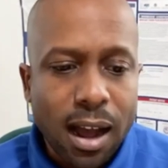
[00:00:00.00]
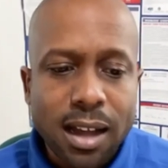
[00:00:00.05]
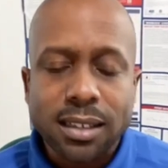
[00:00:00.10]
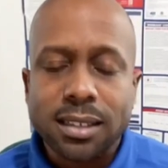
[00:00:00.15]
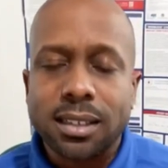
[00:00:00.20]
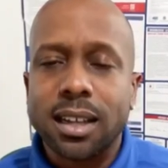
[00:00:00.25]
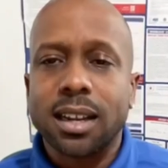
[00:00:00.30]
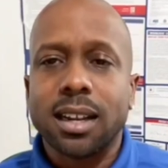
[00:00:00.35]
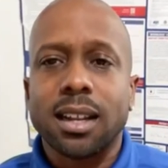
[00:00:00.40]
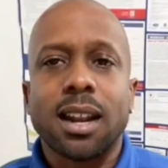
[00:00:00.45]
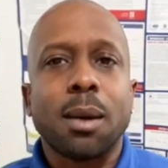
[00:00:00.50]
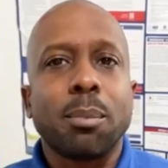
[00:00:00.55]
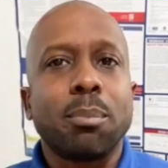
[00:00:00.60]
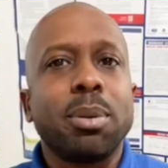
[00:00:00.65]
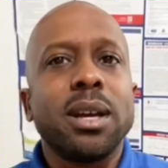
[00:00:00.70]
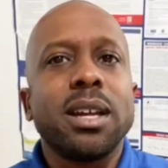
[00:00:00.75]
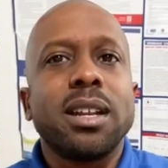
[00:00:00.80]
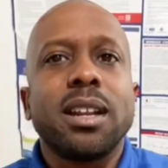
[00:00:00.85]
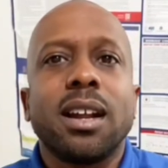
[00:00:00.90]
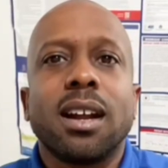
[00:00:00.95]
I did it. I've
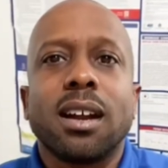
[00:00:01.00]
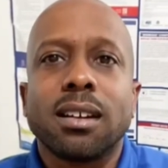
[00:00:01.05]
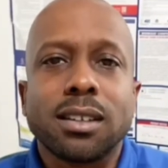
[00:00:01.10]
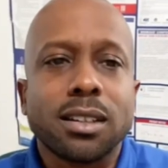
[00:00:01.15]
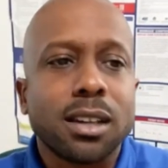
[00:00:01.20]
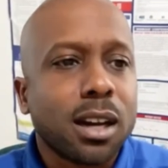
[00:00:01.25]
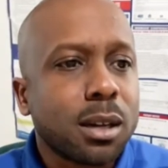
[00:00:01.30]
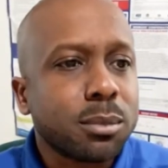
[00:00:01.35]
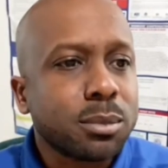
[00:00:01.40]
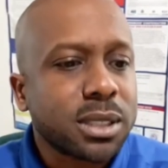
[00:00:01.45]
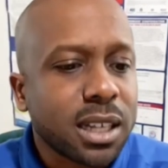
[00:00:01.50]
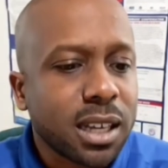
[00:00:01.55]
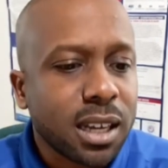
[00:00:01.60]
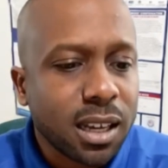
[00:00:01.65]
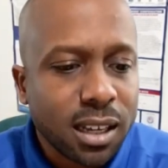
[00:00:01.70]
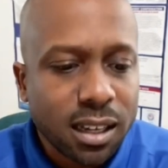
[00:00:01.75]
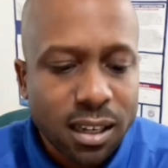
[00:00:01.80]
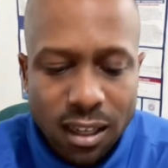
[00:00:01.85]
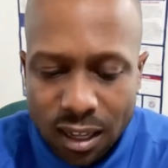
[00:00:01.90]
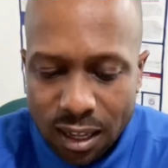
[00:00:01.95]
been there. You know what I'm
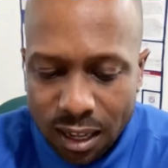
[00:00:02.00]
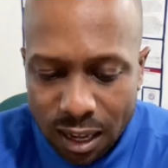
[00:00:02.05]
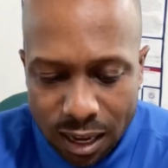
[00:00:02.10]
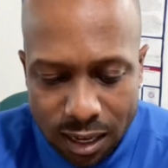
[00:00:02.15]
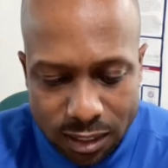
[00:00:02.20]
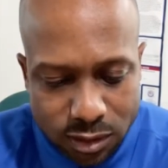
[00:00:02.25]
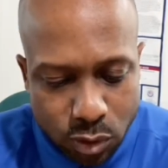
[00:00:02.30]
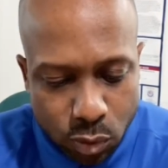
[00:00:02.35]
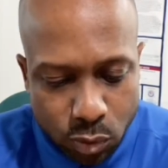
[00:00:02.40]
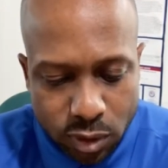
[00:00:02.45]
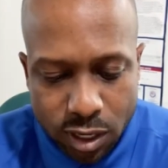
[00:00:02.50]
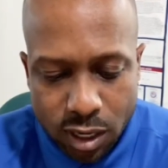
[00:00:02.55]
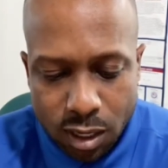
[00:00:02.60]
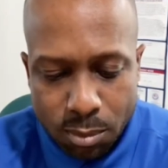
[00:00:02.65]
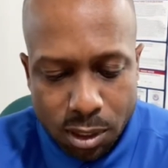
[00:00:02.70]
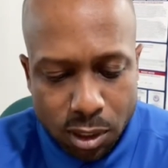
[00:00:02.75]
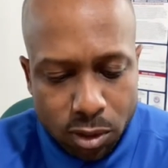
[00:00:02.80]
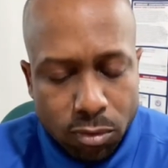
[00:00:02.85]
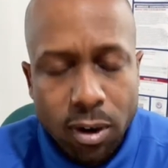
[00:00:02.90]
saying? I took care of my